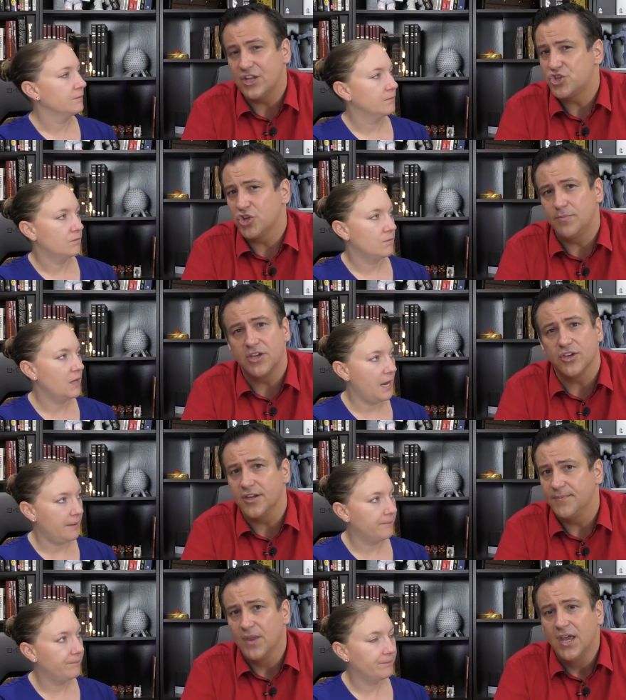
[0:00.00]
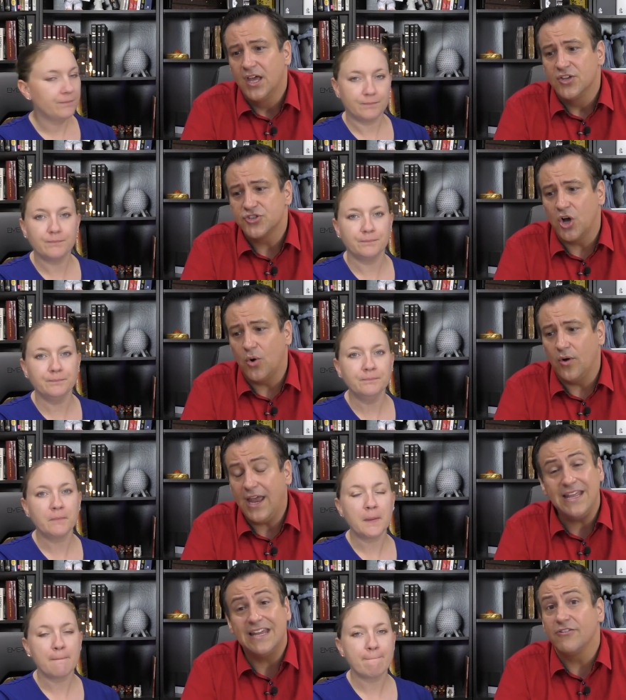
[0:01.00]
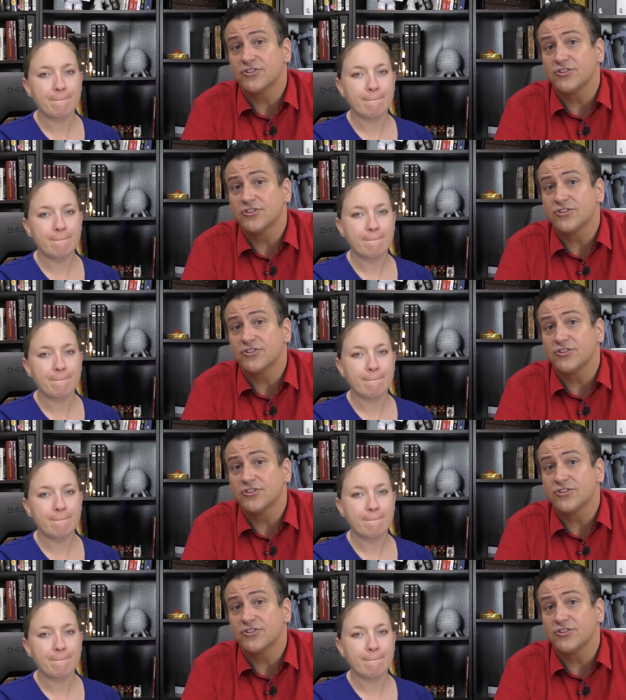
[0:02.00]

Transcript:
Speaker 1: it should be yeah. good. So, mm-hmm. and again, it